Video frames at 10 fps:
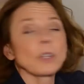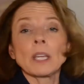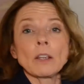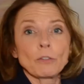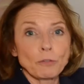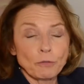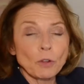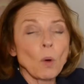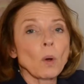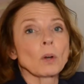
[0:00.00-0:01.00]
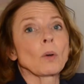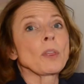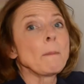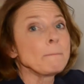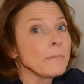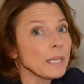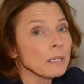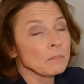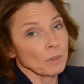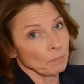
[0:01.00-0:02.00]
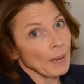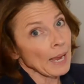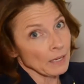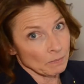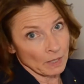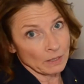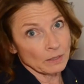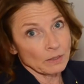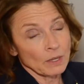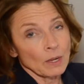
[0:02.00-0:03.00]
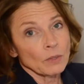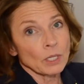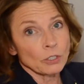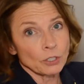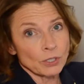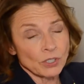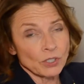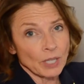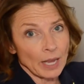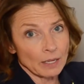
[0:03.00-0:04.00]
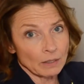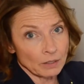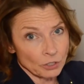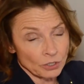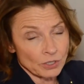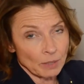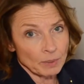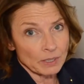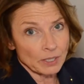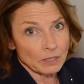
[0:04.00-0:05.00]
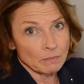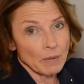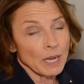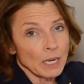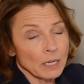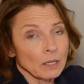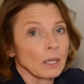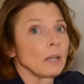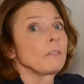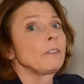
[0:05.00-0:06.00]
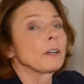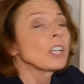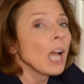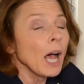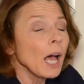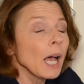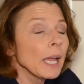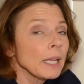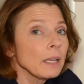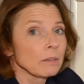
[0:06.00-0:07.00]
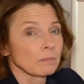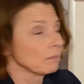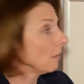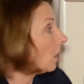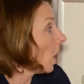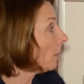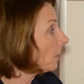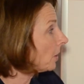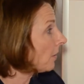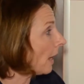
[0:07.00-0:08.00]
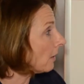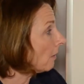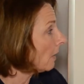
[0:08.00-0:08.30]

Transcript: the floor or the minimum payment that insurance companies had to make very high accomplished that.